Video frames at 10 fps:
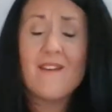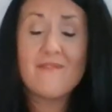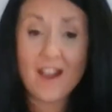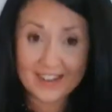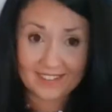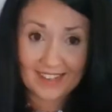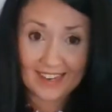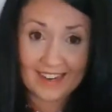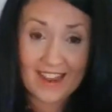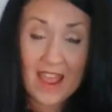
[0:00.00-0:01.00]

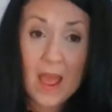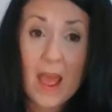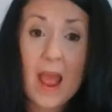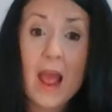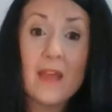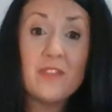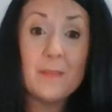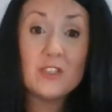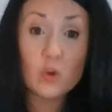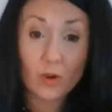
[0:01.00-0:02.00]
Finally, the
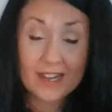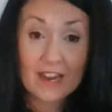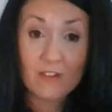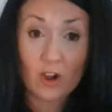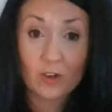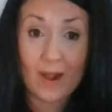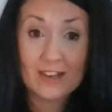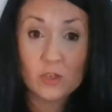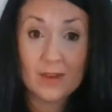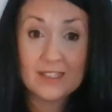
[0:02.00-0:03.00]
majority of our
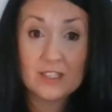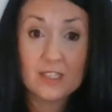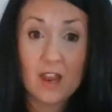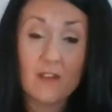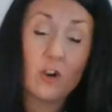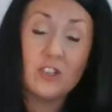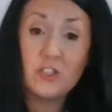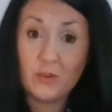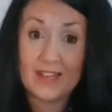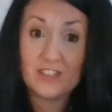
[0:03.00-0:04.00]
graduates, of our
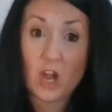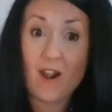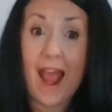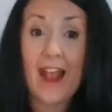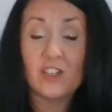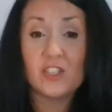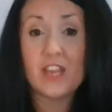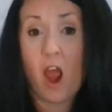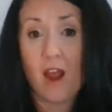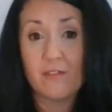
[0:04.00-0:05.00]
students, are
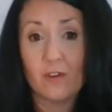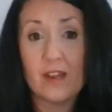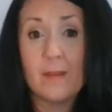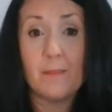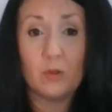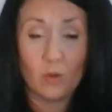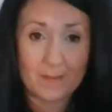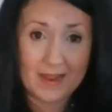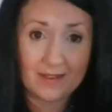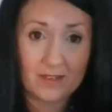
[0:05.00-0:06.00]
actually offered
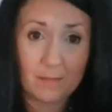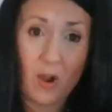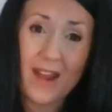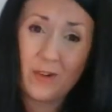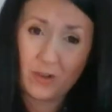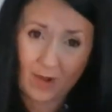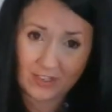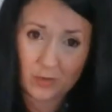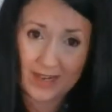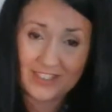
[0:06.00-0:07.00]
employment prior to
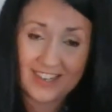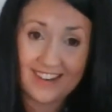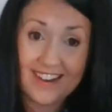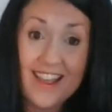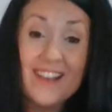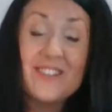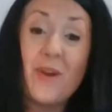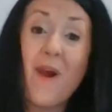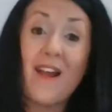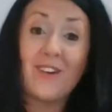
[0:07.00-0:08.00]
graduation.
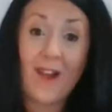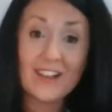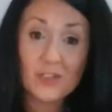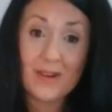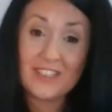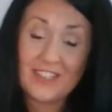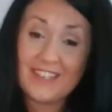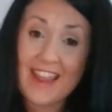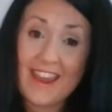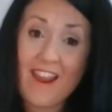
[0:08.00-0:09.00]
So on graduation
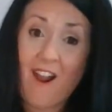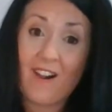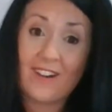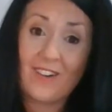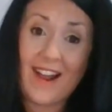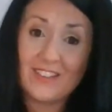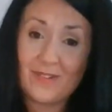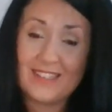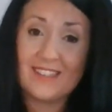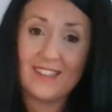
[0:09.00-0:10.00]
day, our
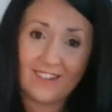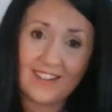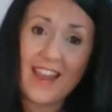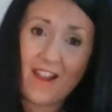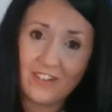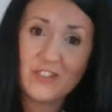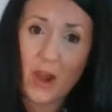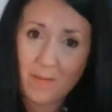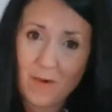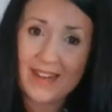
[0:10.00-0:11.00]
graduates literally have a
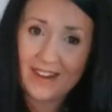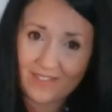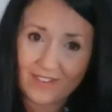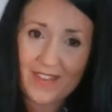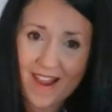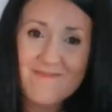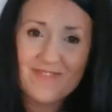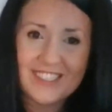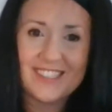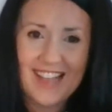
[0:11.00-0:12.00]
job waiting for them,
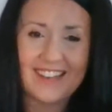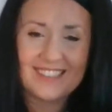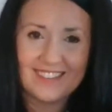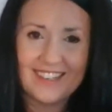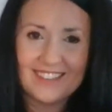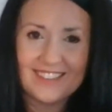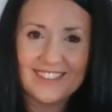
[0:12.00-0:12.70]
which is excellent.